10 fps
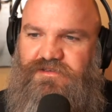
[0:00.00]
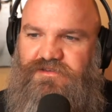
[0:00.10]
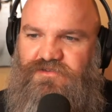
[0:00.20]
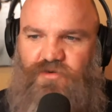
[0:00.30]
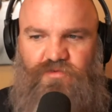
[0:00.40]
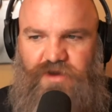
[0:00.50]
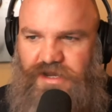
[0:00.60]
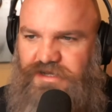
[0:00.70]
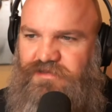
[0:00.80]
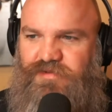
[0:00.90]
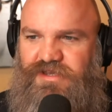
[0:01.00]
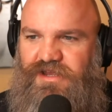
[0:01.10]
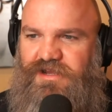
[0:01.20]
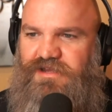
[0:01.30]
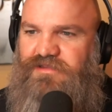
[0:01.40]
So, right in the
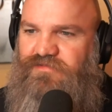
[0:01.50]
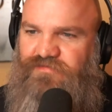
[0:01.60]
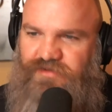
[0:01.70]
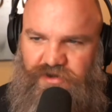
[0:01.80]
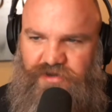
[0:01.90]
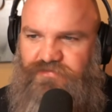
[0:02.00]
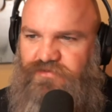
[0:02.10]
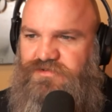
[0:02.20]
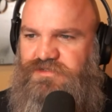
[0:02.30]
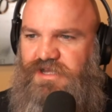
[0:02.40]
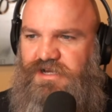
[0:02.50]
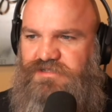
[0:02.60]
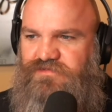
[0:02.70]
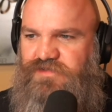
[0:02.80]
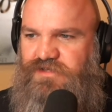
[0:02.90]
beginning, the very first
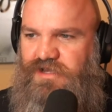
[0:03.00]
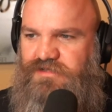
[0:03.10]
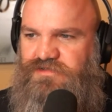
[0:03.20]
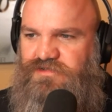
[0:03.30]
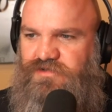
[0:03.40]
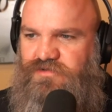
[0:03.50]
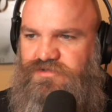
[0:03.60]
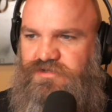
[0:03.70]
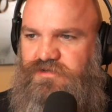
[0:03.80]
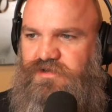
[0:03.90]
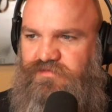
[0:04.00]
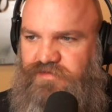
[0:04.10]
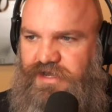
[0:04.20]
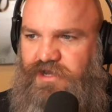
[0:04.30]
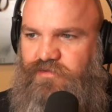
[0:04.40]
lines of the Constitution of
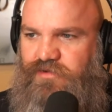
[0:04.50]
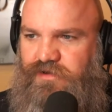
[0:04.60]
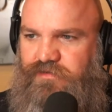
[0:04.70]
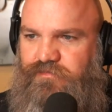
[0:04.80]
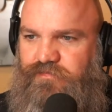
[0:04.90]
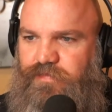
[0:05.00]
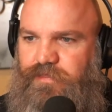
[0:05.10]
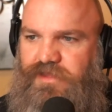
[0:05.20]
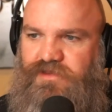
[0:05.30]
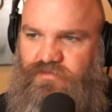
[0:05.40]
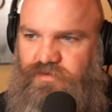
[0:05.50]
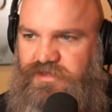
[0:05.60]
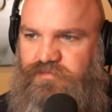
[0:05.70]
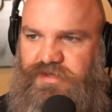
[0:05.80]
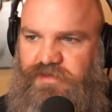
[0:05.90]
Iowa, it's we the
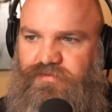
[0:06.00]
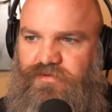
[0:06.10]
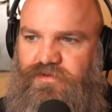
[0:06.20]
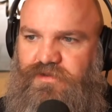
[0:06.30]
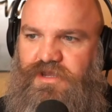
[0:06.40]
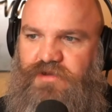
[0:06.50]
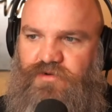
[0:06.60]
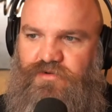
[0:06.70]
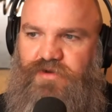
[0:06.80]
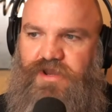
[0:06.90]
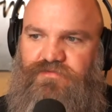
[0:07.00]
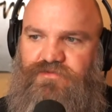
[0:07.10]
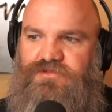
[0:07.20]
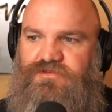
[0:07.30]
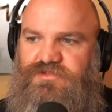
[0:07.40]
people, and we're grateful
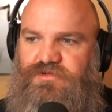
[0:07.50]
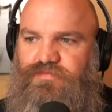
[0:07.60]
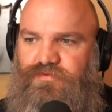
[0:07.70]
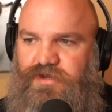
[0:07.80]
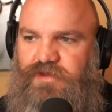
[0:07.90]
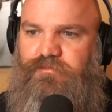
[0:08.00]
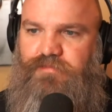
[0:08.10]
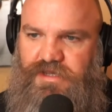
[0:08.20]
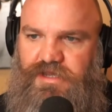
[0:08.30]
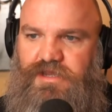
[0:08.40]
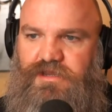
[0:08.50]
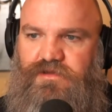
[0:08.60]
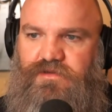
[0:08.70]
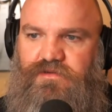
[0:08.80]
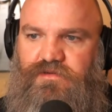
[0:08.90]
to the Supreme Being
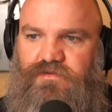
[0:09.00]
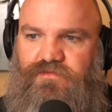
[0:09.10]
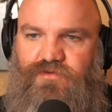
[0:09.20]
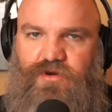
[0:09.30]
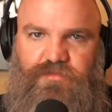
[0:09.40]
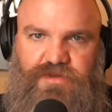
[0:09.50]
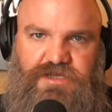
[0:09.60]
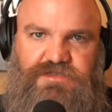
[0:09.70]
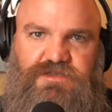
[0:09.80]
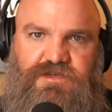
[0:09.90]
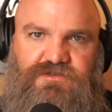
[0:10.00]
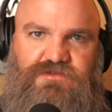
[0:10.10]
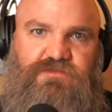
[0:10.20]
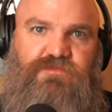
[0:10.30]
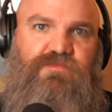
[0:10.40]
for our blessings,
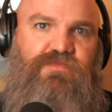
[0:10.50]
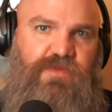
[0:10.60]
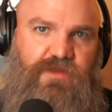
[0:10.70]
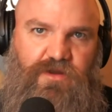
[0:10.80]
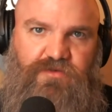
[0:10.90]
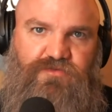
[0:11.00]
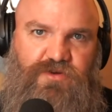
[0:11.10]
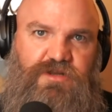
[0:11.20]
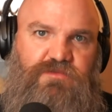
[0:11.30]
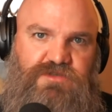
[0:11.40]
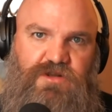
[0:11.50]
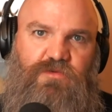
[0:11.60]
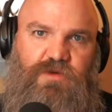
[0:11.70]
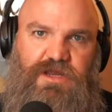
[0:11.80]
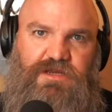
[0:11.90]
our freedoms, and our
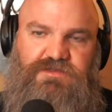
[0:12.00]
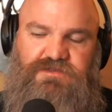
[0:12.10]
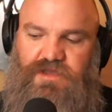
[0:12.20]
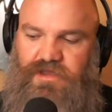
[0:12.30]
rights.